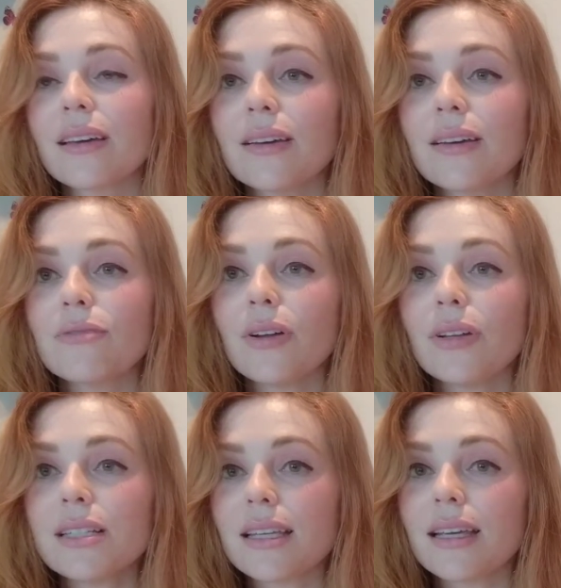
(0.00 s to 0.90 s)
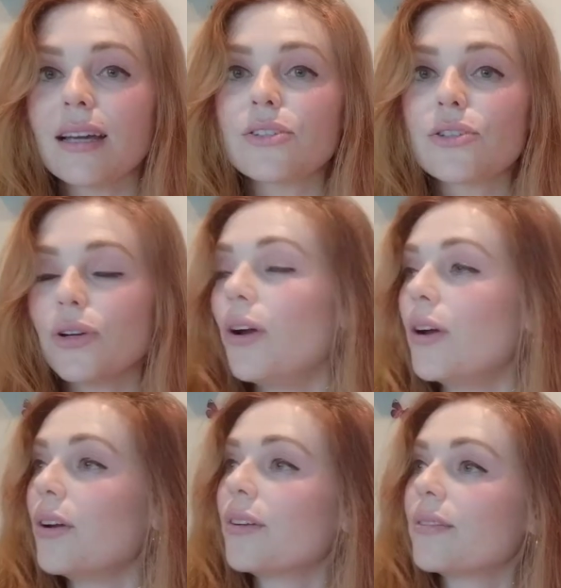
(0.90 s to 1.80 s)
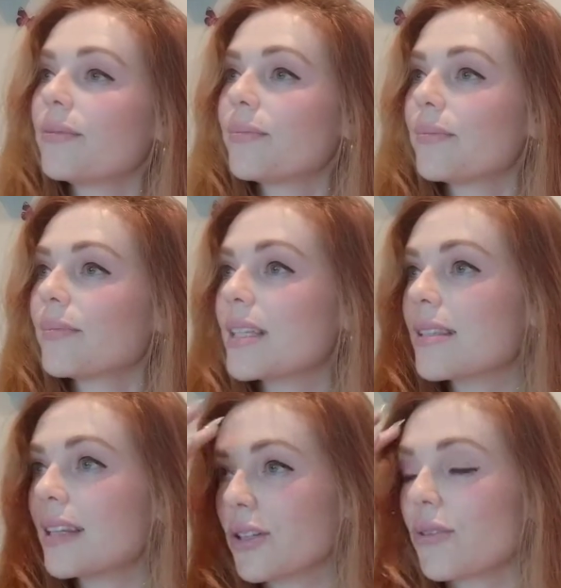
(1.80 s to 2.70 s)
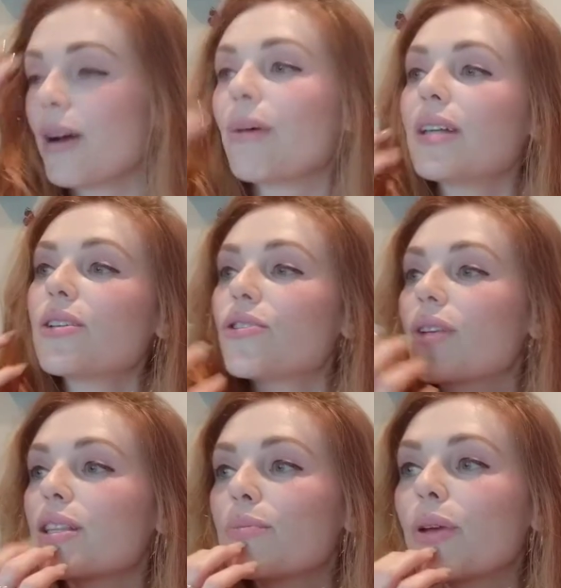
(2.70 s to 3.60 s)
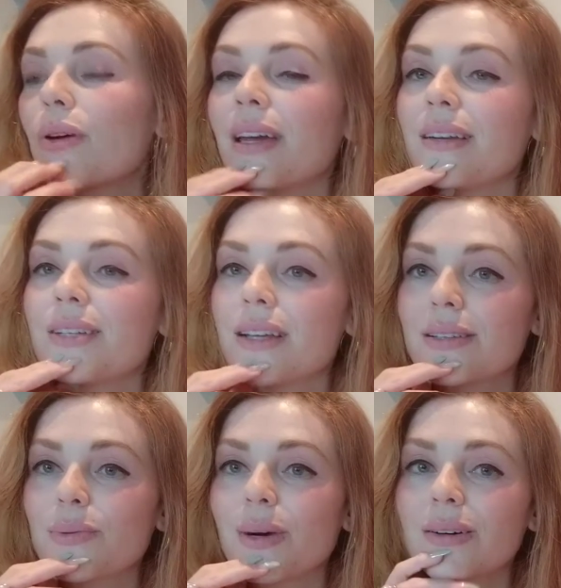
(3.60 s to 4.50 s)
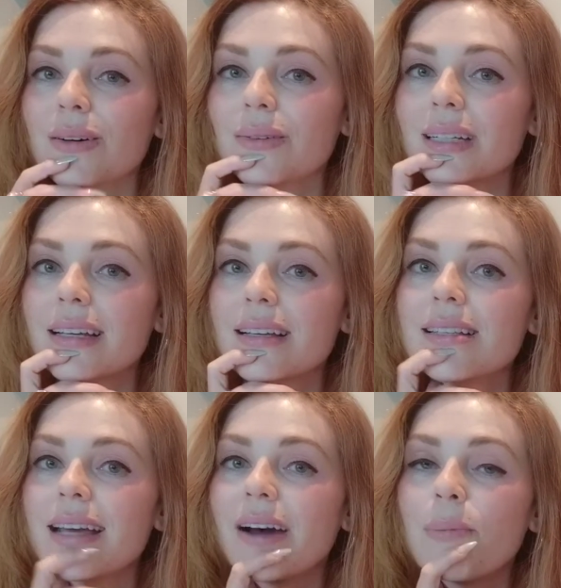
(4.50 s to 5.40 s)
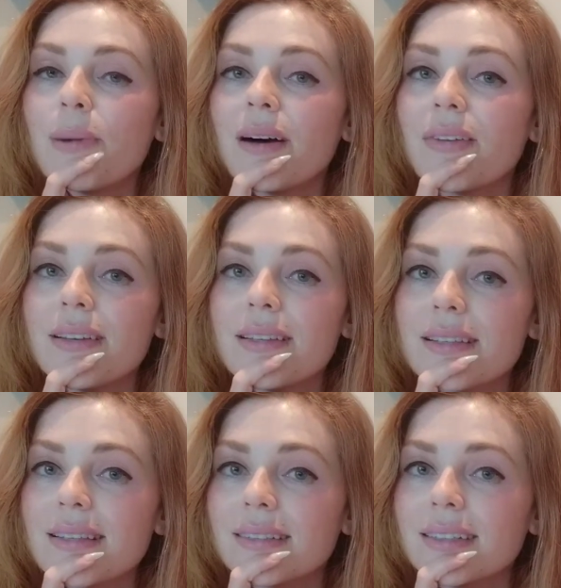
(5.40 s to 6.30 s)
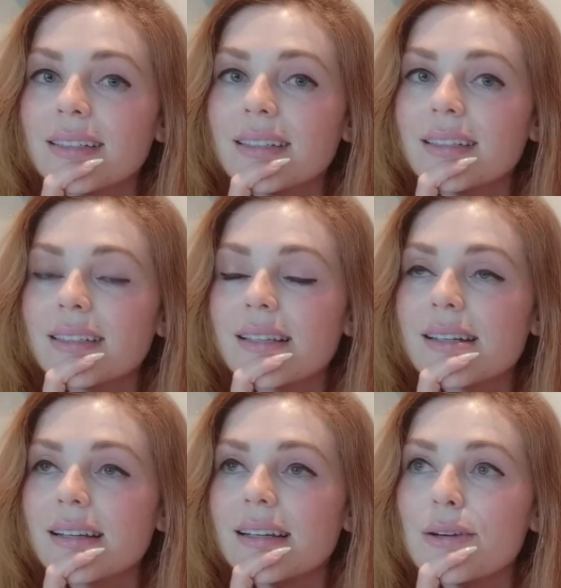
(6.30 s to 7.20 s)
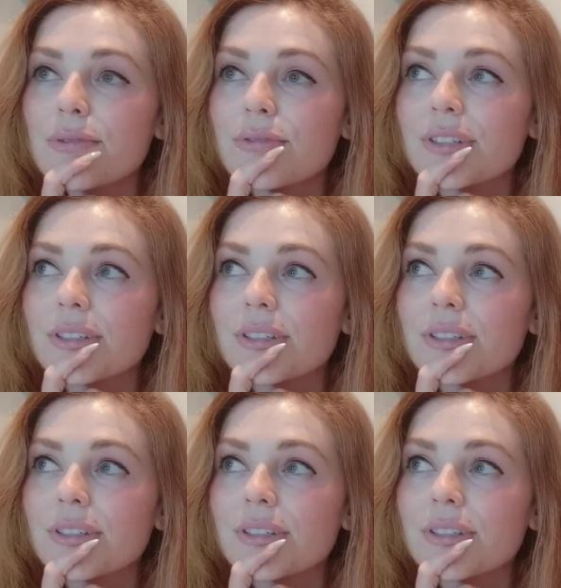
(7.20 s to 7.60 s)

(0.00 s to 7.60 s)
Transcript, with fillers: Volunteer to is such a great way to transmute energy as well. It really is, to help others. Such a gift.